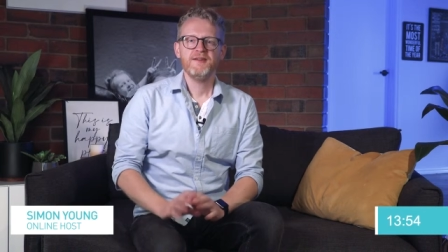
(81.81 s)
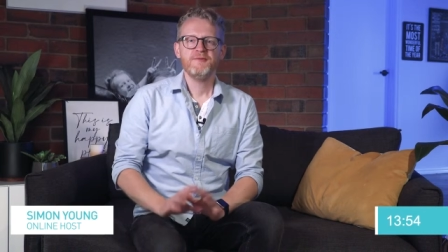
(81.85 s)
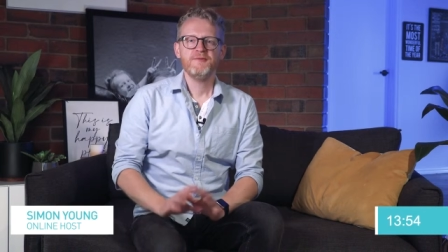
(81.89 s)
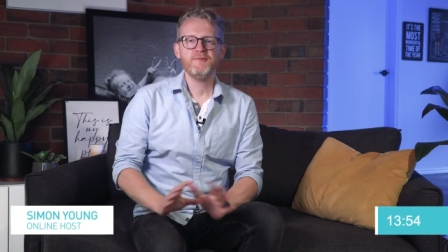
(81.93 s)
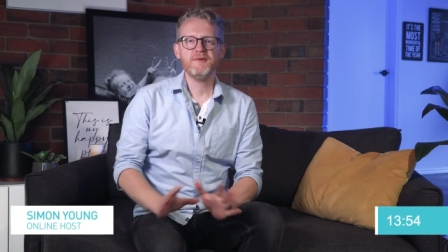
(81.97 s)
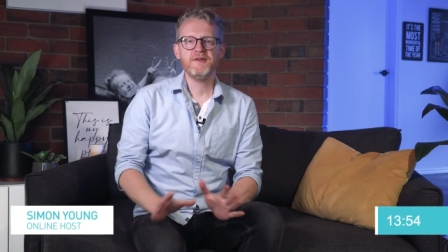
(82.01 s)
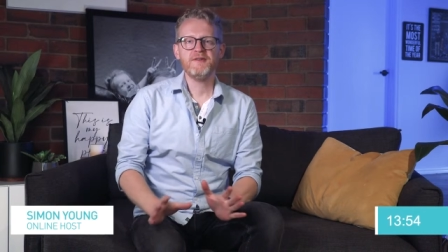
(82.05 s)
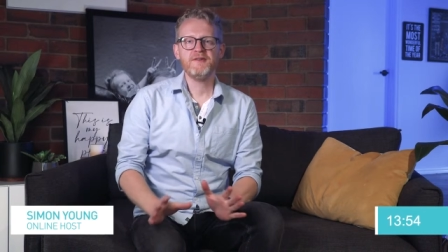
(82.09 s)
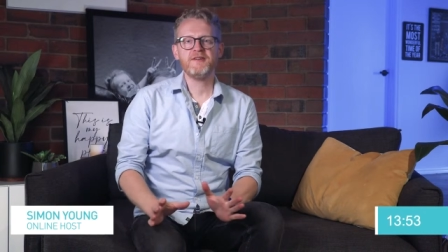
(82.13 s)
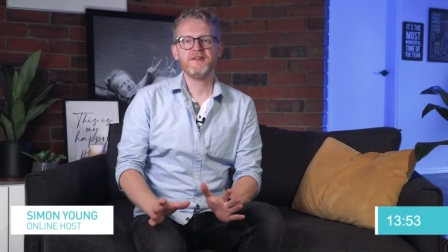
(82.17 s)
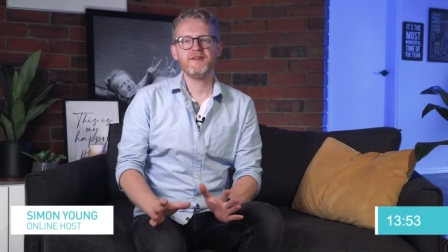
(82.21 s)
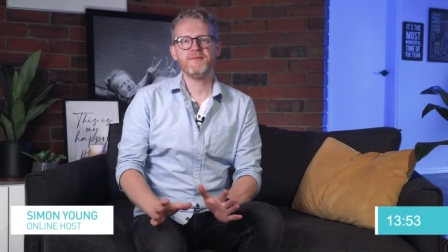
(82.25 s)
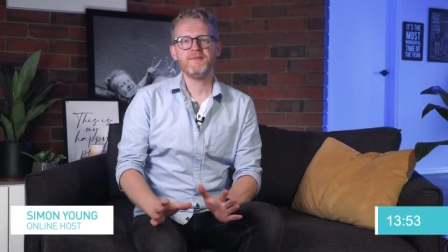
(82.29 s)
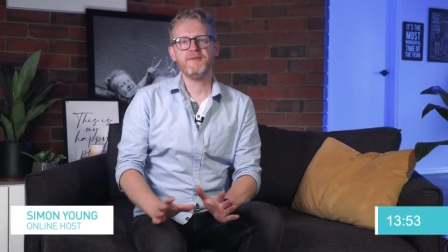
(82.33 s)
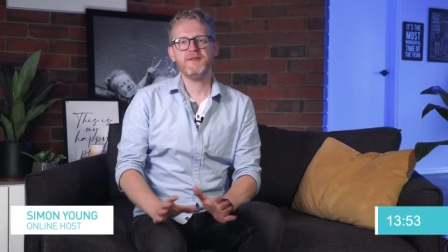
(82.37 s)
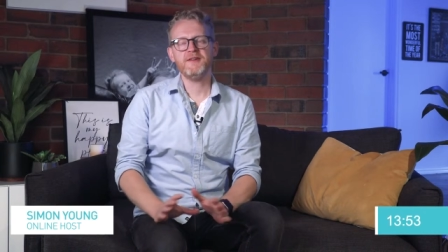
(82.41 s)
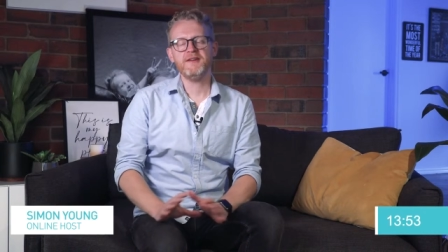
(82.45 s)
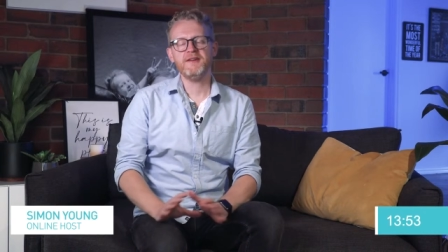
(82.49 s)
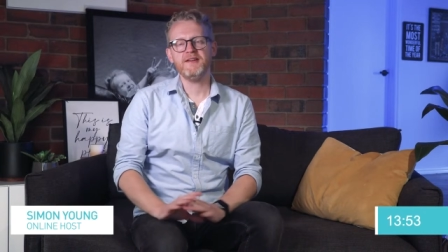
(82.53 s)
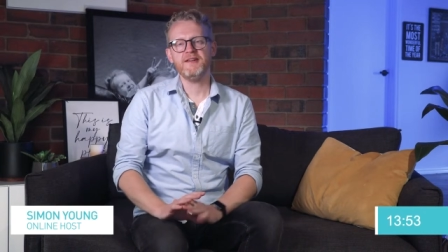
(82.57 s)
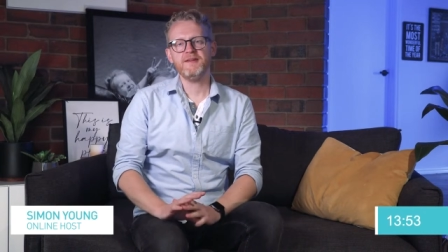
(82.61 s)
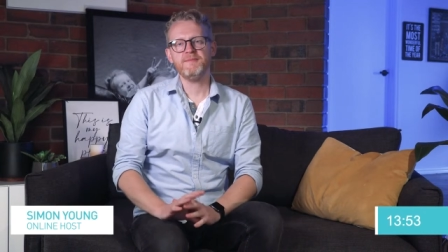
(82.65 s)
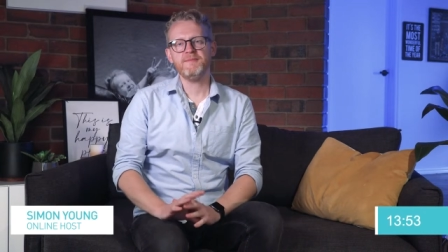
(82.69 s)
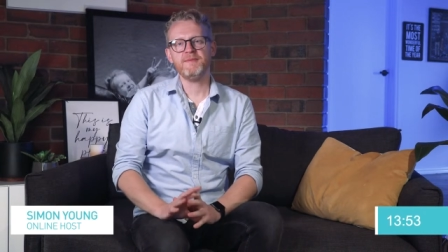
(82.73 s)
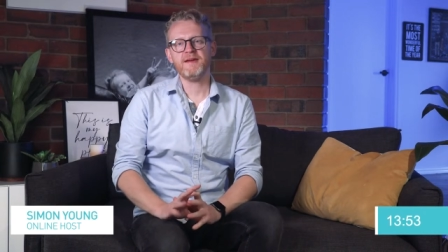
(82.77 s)
We're a
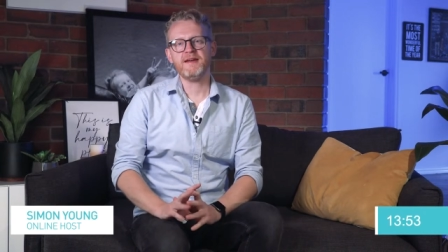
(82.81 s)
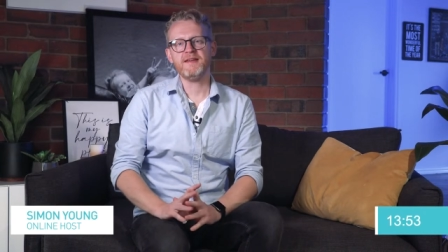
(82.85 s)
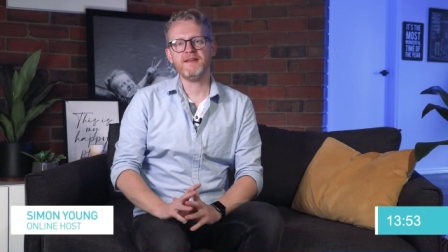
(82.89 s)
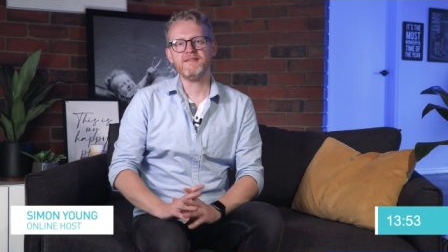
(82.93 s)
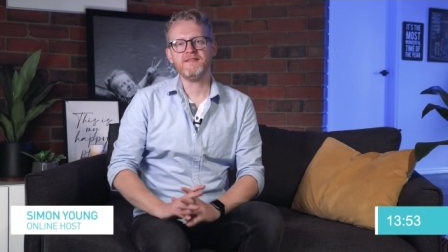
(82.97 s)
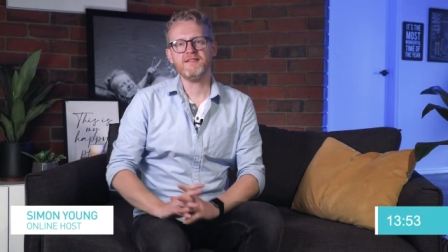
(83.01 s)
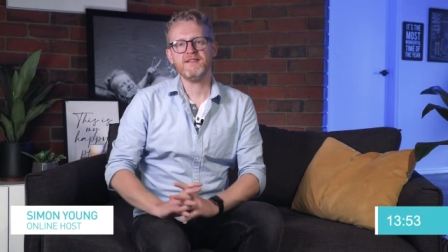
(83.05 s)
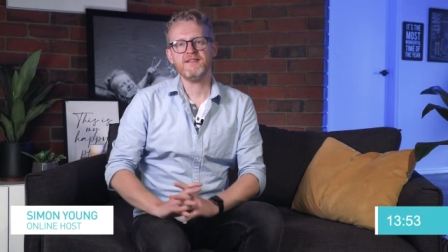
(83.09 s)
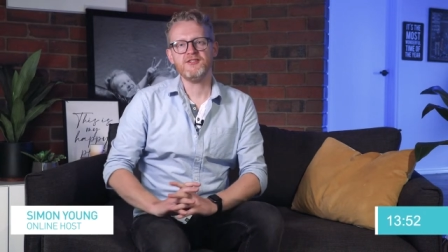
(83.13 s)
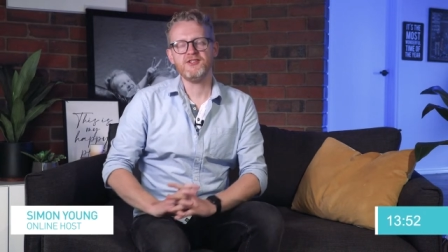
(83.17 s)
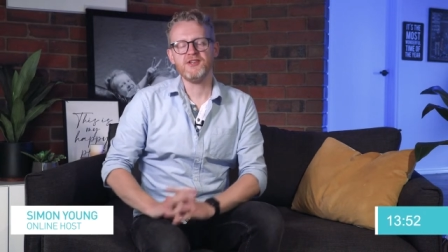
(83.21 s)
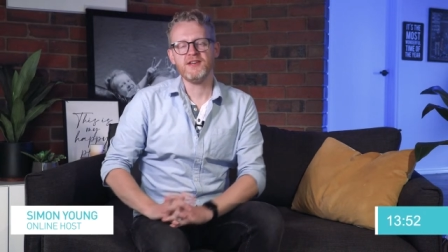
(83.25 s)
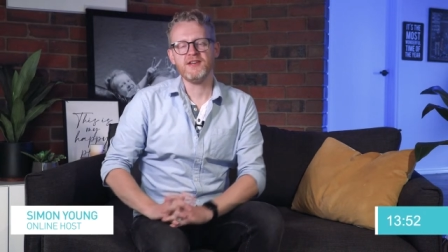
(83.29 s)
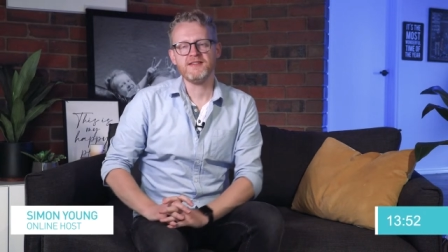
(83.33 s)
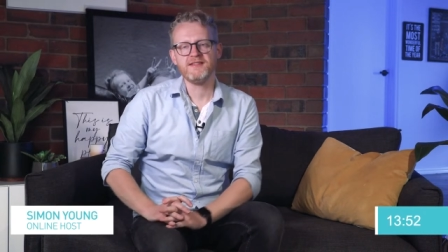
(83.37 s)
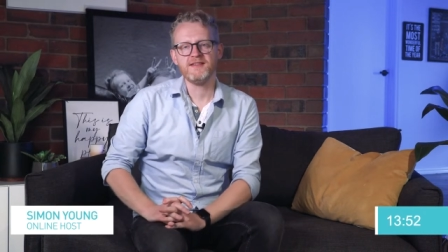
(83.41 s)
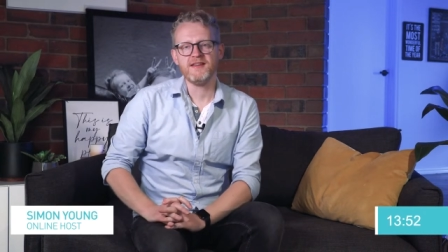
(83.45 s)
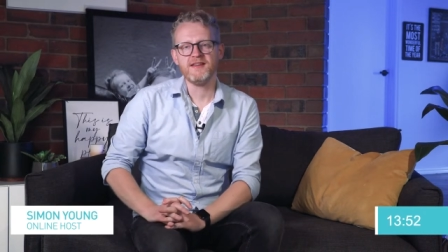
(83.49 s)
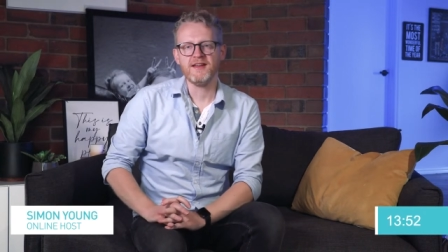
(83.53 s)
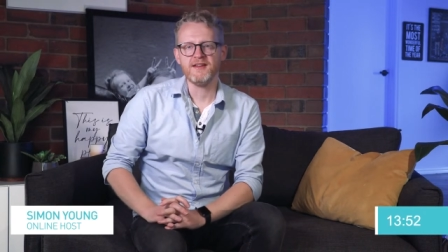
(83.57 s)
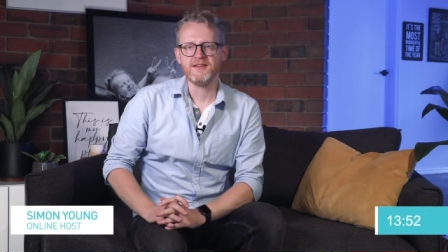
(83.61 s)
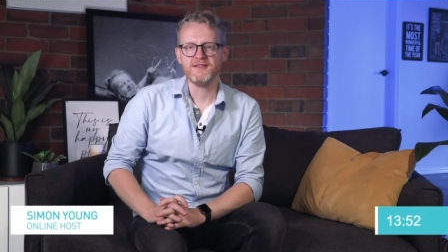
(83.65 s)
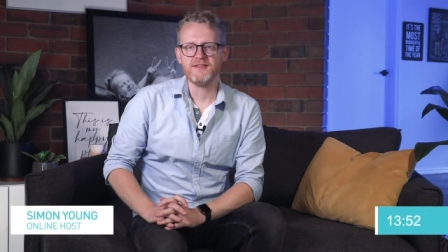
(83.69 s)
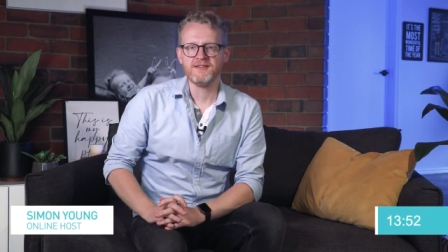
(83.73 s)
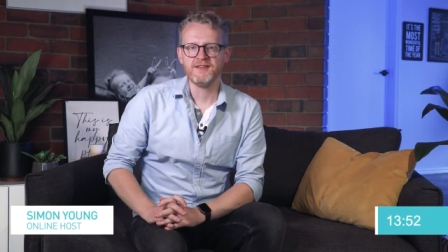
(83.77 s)
community based just
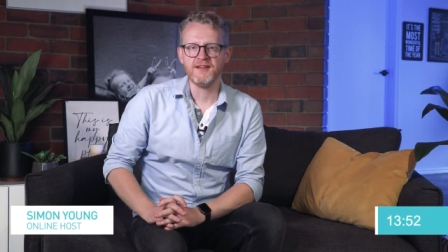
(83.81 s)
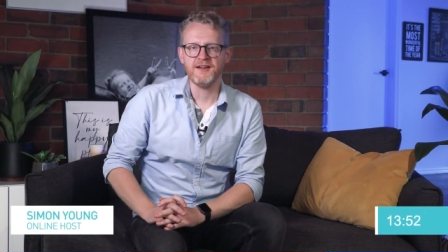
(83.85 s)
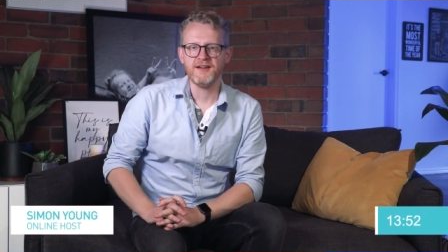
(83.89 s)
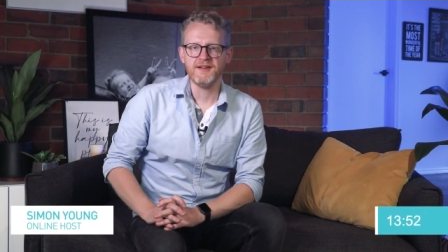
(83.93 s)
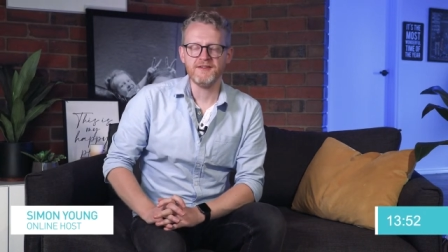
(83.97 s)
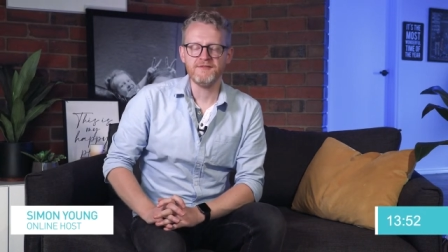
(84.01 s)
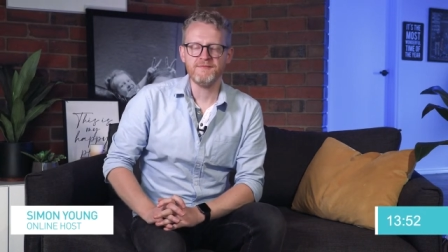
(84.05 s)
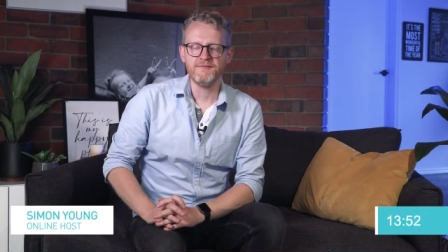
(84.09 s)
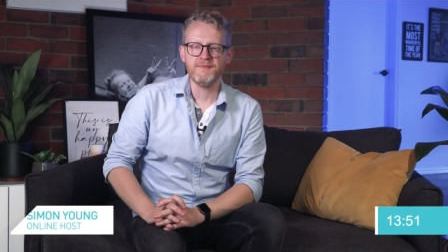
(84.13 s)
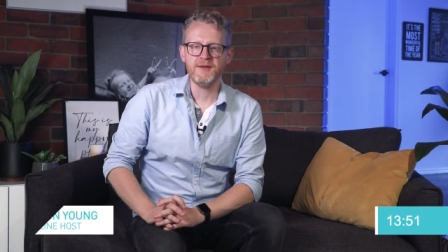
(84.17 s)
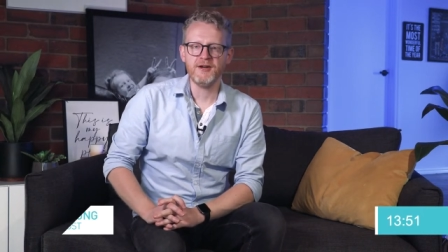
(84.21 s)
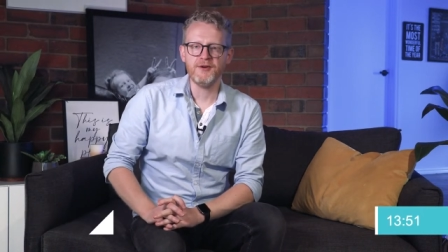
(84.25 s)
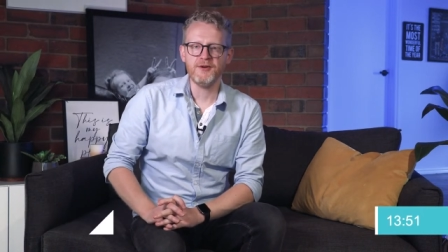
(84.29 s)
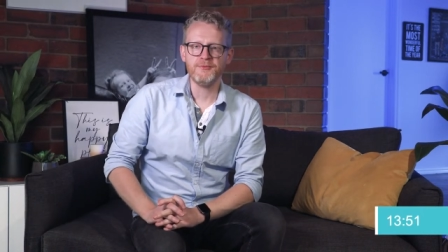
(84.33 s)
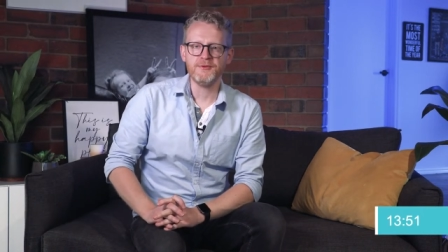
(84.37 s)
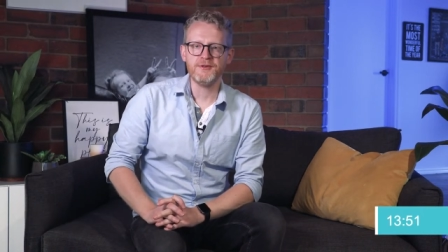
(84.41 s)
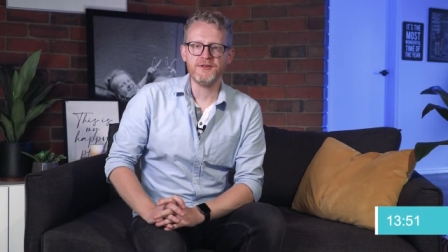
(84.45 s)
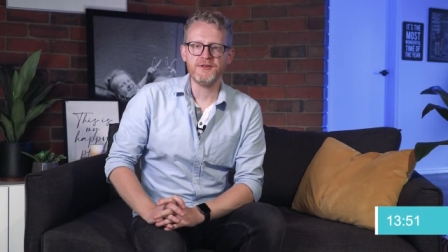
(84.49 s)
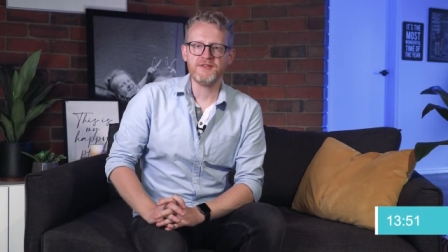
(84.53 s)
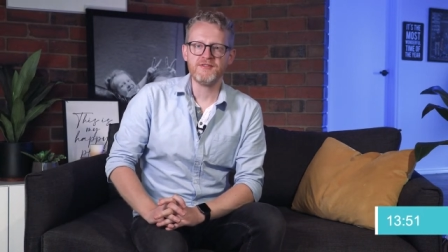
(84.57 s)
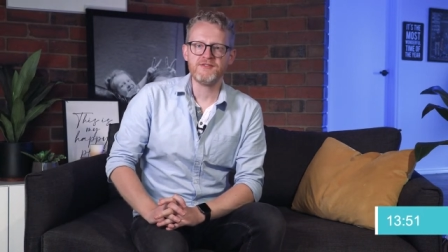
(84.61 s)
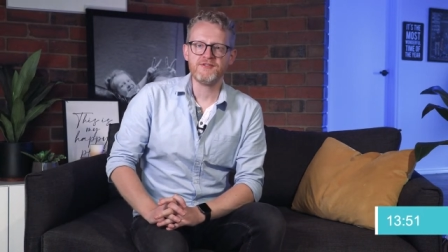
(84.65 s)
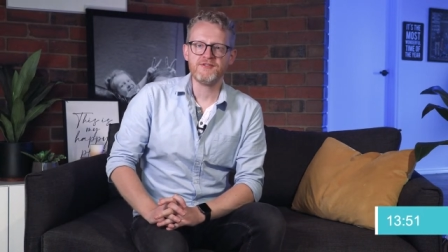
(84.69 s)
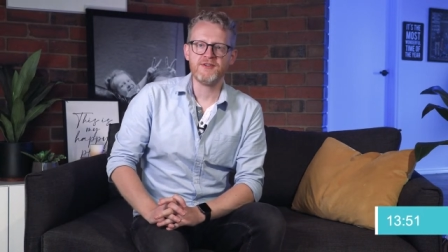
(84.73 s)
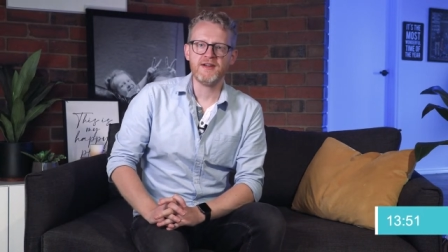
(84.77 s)
outside of Melbourne,
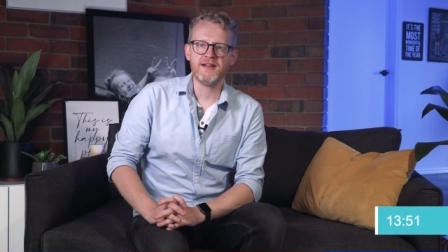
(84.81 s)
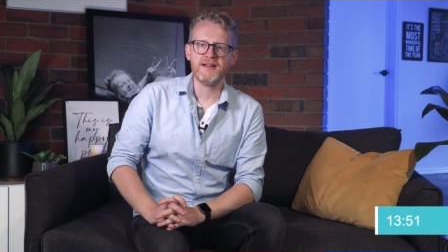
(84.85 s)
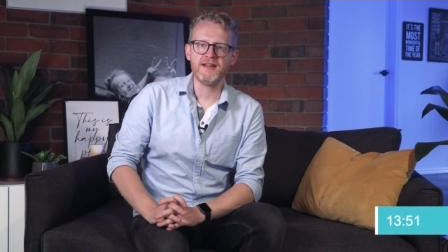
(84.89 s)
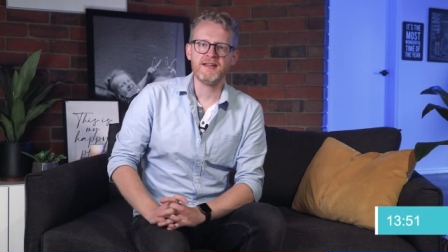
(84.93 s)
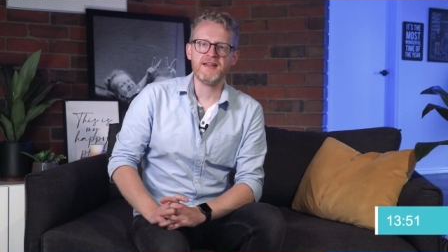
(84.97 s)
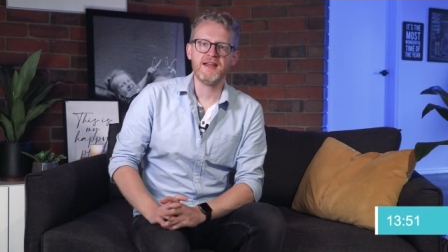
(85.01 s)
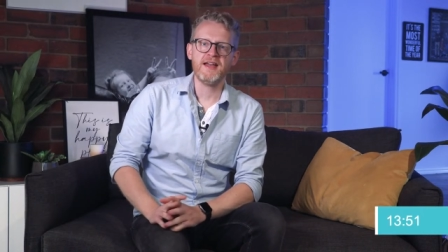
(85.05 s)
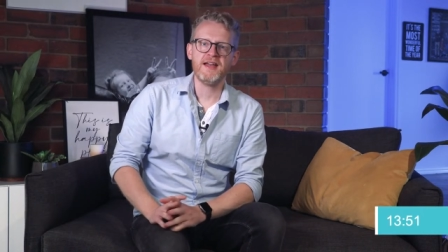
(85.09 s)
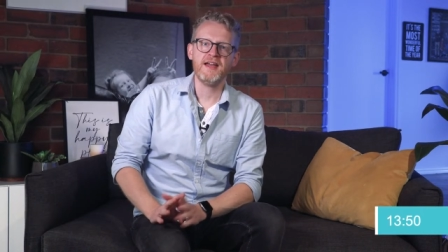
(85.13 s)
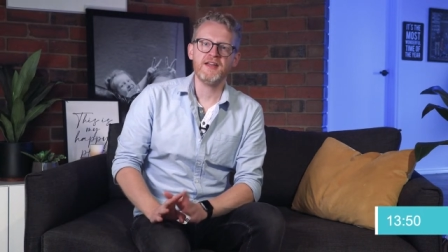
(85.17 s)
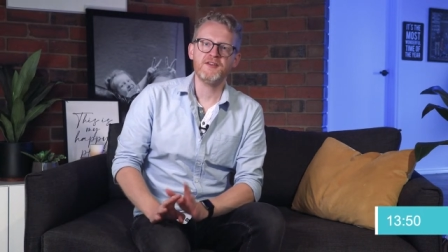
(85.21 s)
Australia,